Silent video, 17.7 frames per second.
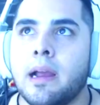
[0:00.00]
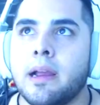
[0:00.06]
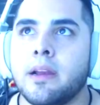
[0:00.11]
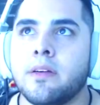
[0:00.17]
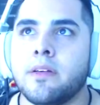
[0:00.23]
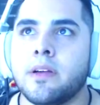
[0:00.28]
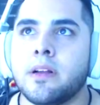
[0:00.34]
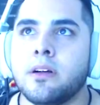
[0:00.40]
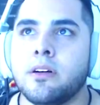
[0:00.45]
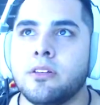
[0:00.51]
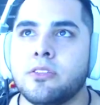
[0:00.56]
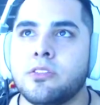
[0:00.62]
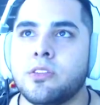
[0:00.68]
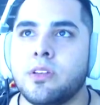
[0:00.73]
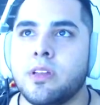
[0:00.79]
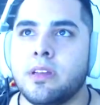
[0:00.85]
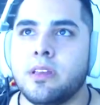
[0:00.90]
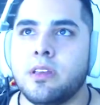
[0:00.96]
Alright, here we go.
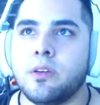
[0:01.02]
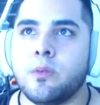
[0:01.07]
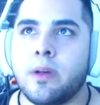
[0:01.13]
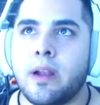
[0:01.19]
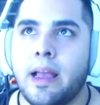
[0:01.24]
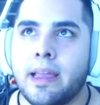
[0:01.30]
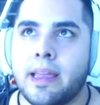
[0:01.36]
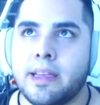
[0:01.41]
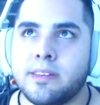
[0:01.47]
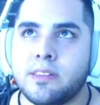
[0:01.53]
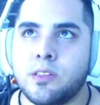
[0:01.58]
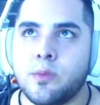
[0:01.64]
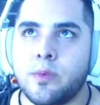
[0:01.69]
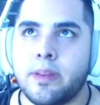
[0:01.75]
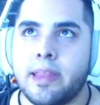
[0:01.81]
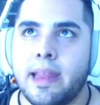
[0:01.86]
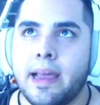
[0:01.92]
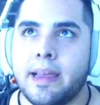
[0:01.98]
So then you would, I guess you
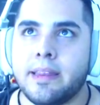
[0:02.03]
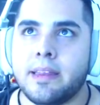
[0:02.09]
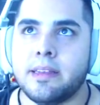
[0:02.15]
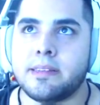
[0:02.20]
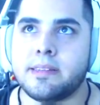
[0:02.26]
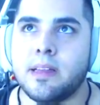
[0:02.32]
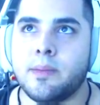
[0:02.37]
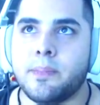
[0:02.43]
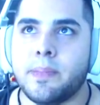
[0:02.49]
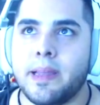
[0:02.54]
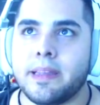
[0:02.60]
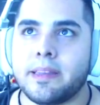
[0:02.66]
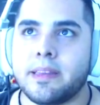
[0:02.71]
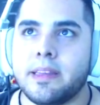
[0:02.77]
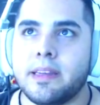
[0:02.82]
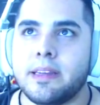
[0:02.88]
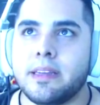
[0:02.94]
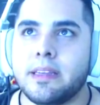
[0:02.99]
would line this up
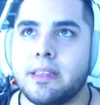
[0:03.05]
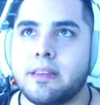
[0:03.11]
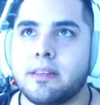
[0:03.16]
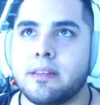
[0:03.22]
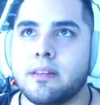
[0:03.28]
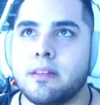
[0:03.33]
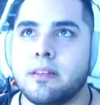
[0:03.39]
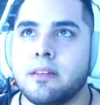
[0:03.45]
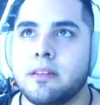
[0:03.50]
like this.